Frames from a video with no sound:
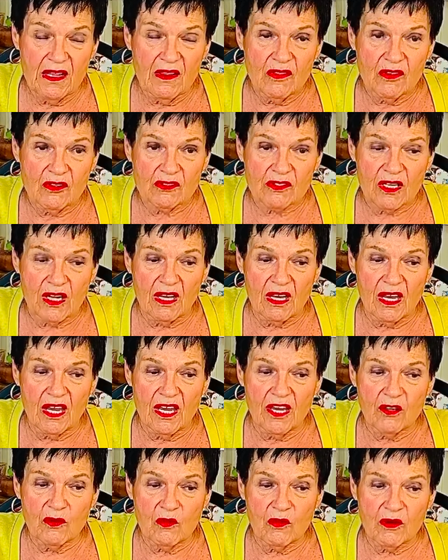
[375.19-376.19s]
There's a
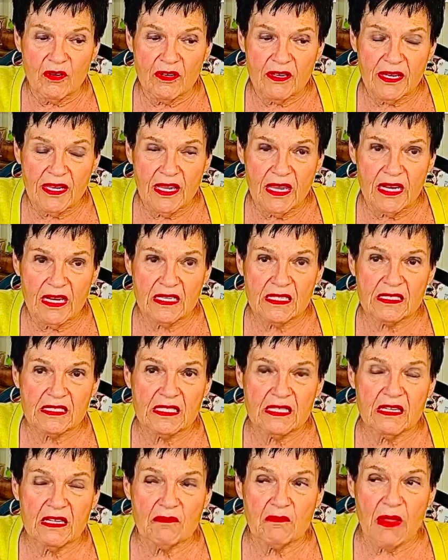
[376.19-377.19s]
lot of work addicts
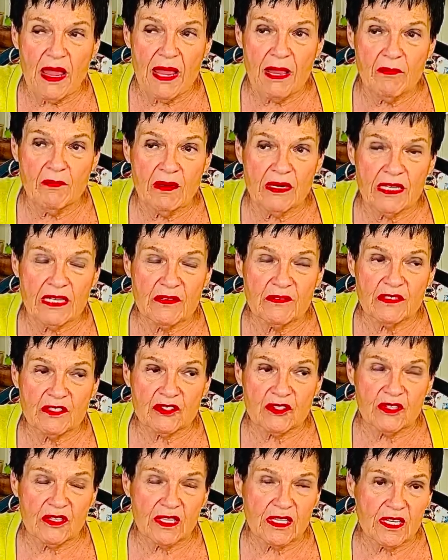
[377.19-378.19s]
that I believe that's
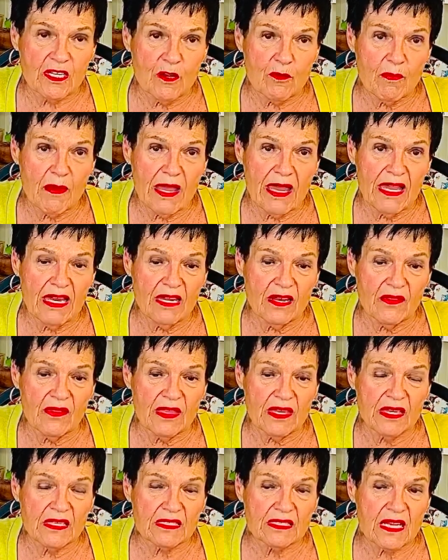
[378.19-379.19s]
going to come out of
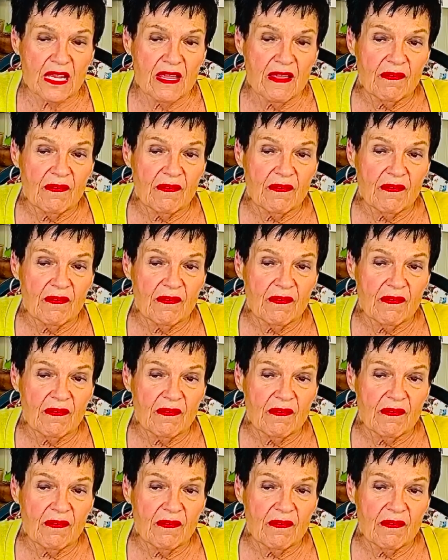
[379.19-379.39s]
this